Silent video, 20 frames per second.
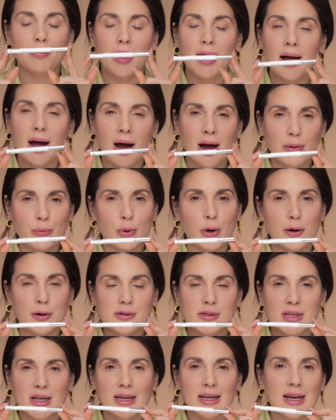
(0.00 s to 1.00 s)
My
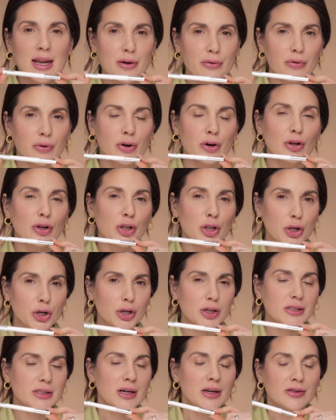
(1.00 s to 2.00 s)
eyebrows never
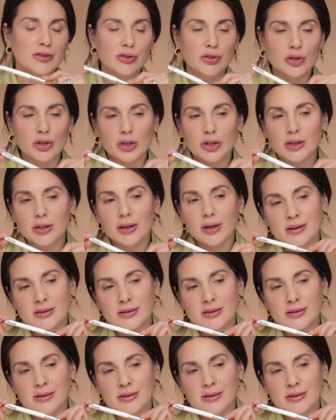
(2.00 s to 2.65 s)
looked as good